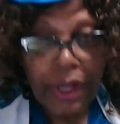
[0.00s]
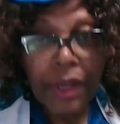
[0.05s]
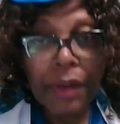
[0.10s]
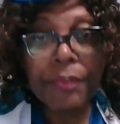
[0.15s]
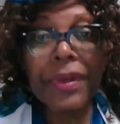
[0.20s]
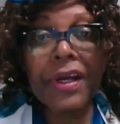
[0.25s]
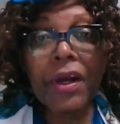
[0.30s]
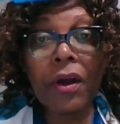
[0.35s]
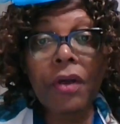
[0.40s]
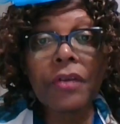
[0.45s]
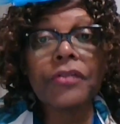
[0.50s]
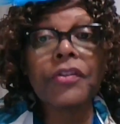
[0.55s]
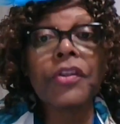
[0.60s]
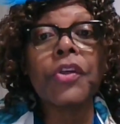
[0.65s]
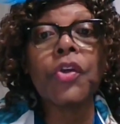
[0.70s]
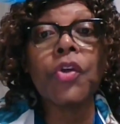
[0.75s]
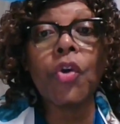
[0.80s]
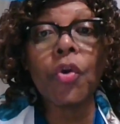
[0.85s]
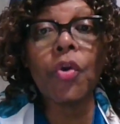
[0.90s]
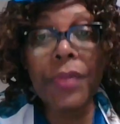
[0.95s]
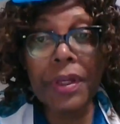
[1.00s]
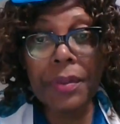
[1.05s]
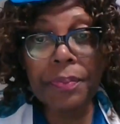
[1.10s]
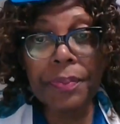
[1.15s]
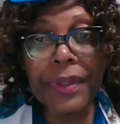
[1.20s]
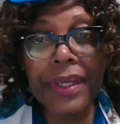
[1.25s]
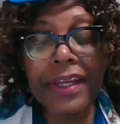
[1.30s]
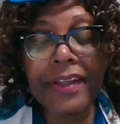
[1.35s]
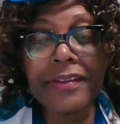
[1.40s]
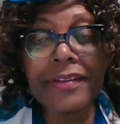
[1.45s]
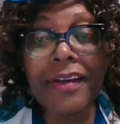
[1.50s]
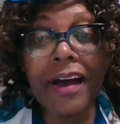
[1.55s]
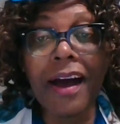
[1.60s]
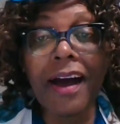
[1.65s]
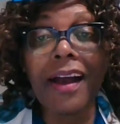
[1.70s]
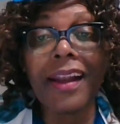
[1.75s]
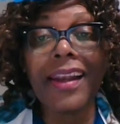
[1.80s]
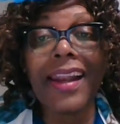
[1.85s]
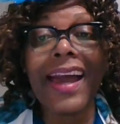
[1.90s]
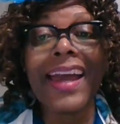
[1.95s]
because human beings
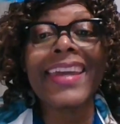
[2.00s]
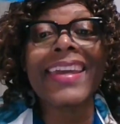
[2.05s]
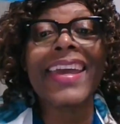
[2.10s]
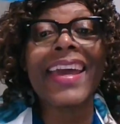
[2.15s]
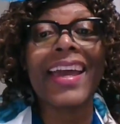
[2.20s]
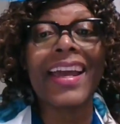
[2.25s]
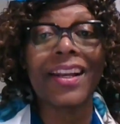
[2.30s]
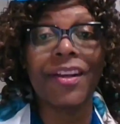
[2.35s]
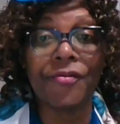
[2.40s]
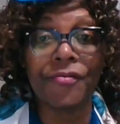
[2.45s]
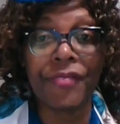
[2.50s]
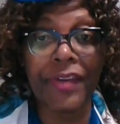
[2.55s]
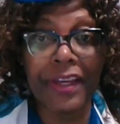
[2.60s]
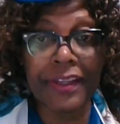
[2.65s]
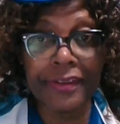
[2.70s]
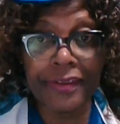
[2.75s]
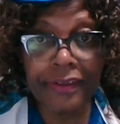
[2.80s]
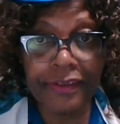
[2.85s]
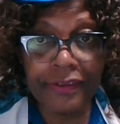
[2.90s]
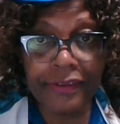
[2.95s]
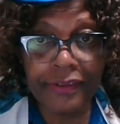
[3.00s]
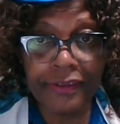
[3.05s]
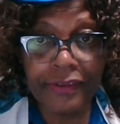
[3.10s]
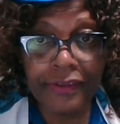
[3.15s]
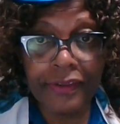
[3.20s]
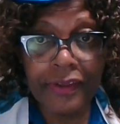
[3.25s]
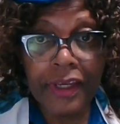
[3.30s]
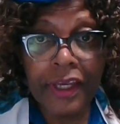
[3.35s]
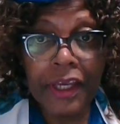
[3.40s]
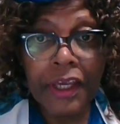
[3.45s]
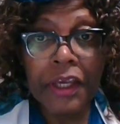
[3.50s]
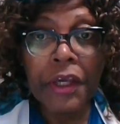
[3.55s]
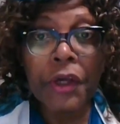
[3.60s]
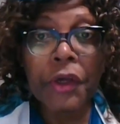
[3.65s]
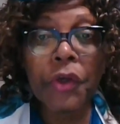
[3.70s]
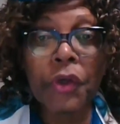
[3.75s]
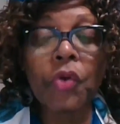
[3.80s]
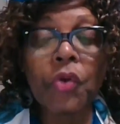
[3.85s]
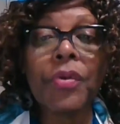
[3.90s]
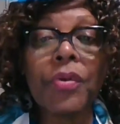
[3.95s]
are like elevators.
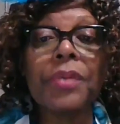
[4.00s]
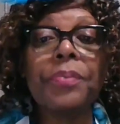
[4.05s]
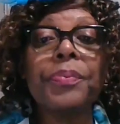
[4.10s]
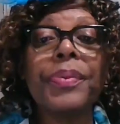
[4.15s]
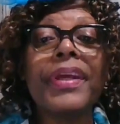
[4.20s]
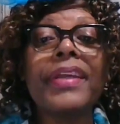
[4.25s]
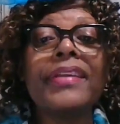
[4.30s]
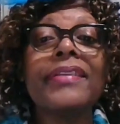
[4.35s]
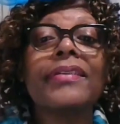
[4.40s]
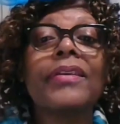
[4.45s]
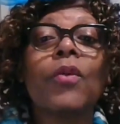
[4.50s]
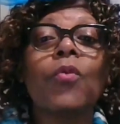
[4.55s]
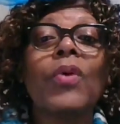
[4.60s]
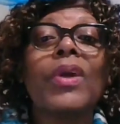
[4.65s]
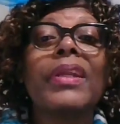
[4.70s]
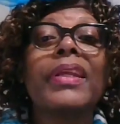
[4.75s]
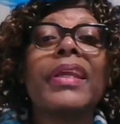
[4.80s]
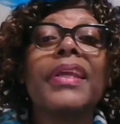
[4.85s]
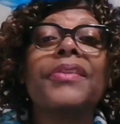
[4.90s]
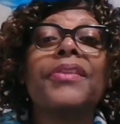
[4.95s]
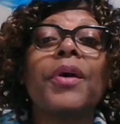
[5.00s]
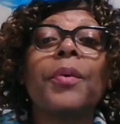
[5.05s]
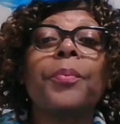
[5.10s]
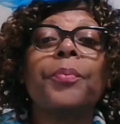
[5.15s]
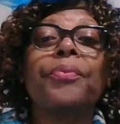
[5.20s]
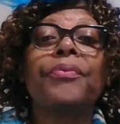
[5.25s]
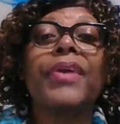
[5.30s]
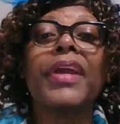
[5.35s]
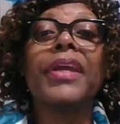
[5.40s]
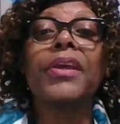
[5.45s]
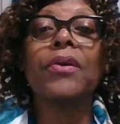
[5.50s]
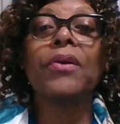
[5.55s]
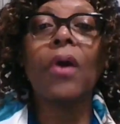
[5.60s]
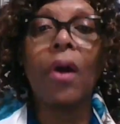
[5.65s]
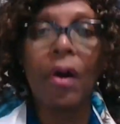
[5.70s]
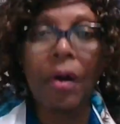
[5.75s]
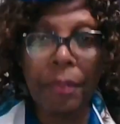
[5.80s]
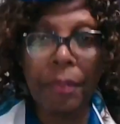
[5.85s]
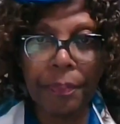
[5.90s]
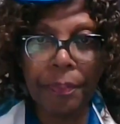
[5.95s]
Human beings will either bring you
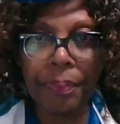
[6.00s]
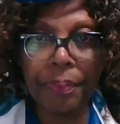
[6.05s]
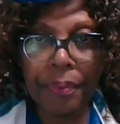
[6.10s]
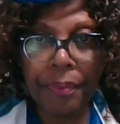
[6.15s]
up